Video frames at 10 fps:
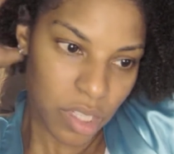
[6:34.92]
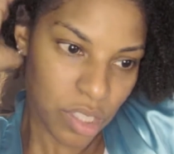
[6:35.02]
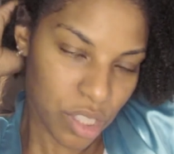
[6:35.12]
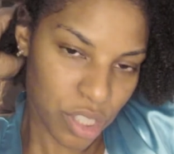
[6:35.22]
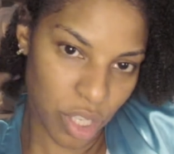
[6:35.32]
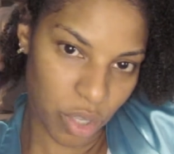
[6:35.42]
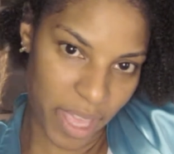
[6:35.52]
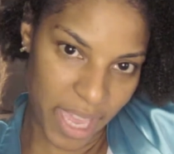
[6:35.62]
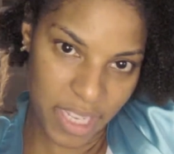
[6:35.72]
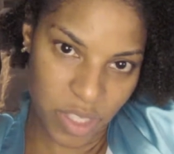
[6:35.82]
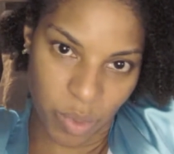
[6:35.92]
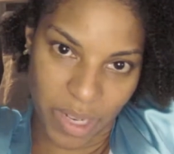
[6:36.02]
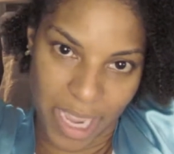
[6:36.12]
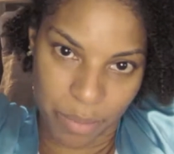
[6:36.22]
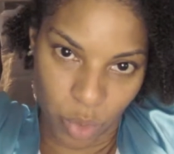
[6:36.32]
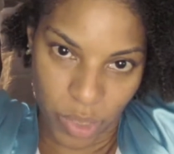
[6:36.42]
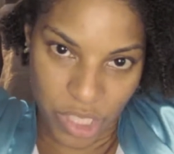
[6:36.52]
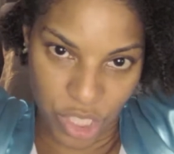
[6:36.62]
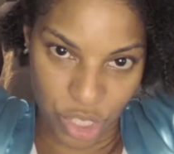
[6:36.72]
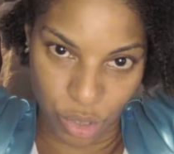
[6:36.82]
So that is what I'm going
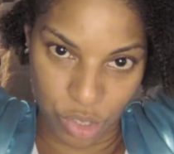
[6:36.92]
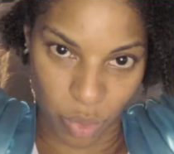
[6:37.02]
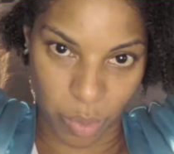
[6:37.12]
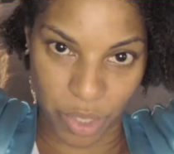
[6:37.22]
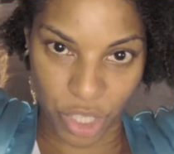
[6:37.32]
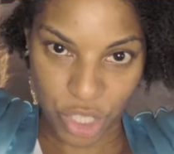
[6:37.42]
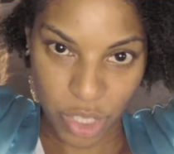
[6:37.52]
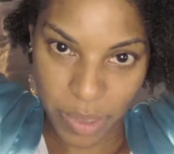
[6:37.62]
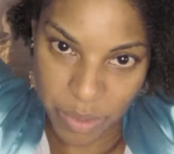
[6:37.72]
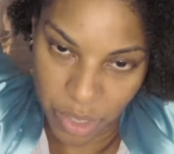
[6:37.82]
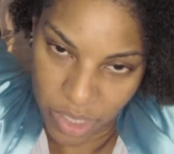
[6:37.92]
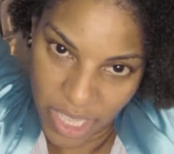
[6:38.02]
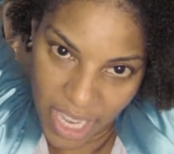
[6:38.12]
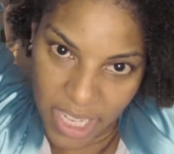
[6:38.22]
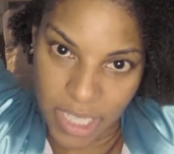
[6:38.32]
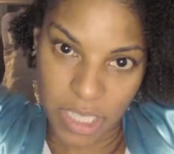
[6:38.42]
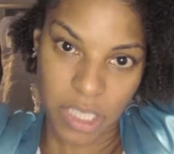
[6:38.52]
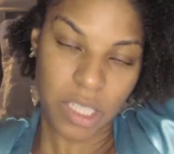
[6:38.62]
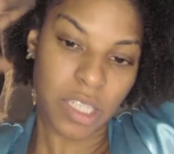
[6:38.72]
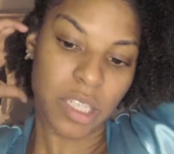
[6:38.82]
to do. So what we're going to do is we're going to take it
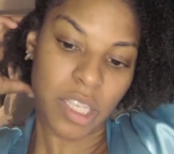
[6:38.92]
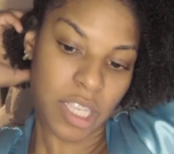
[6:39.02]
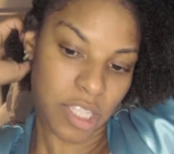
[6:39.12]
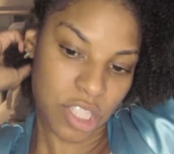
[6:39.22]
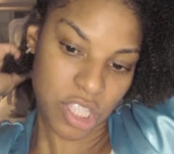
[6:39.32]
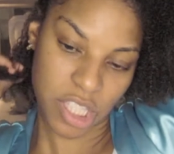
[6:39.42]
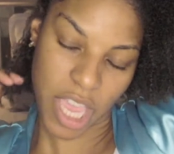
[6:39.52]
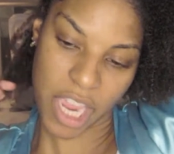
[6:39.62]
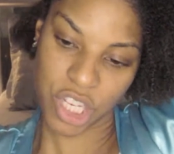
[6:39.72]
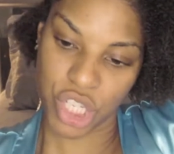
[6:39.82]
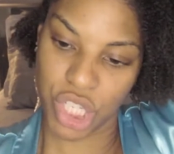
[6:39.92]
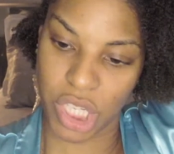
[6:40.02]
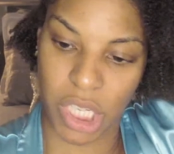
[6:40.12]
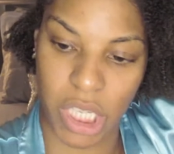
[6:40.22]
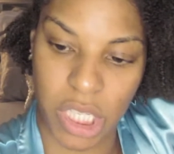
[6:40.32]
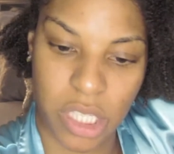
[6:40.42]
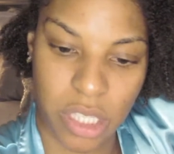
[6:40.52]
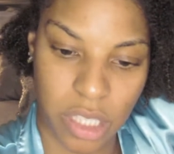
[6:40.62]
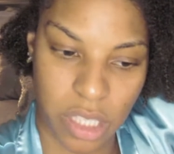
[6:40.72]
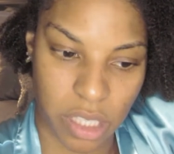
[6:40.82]
in
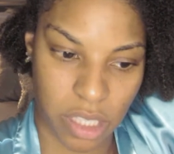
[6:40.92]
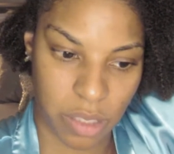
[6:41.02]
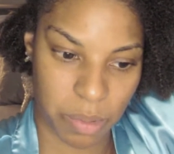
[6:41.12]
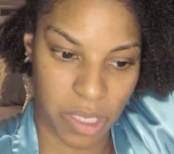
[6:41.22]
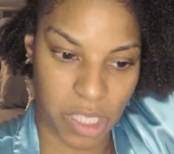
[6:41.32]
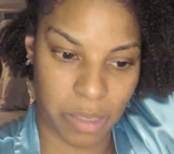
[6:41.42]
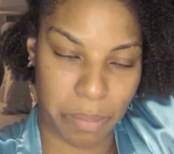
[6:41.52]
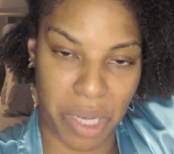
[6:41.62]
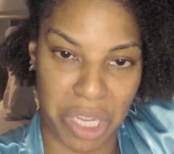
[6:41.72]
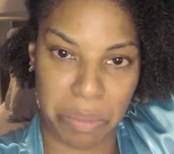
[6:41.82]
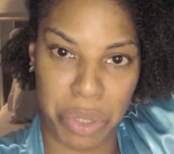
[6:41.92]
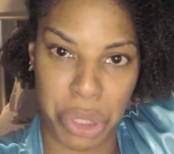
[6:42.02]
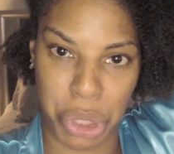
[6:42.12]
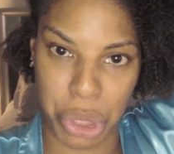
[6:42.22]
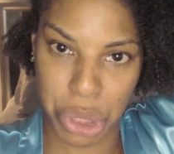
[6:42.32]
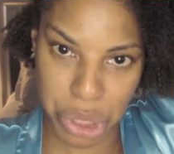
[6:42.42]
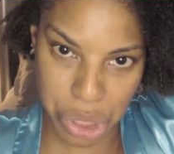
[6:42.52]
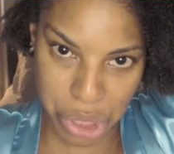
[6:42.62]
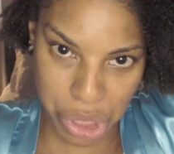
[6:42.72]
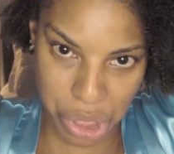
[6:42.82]
sections, piece by piece.